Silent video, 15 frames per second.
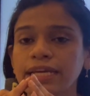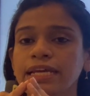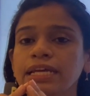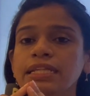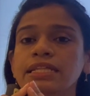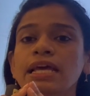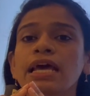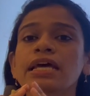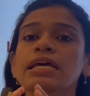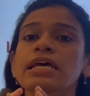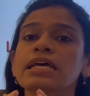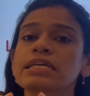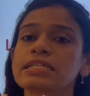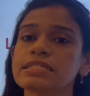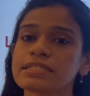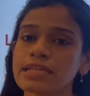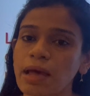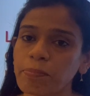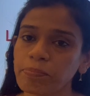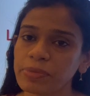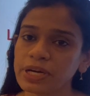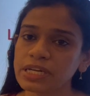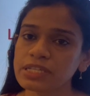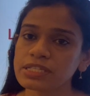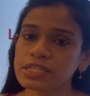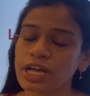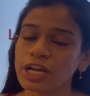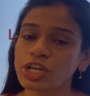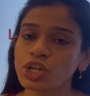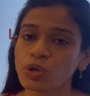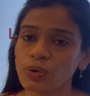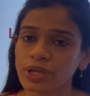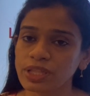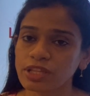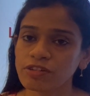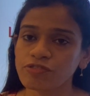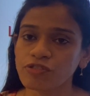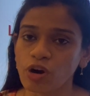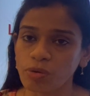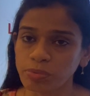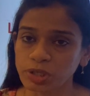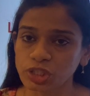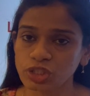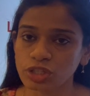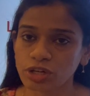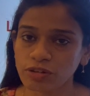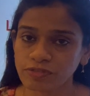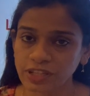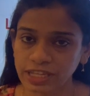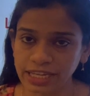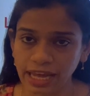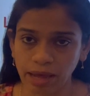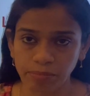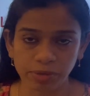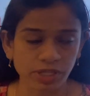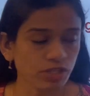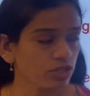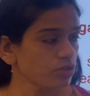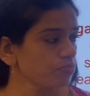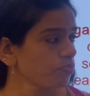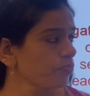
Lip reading: it separates during the formation of the gametes.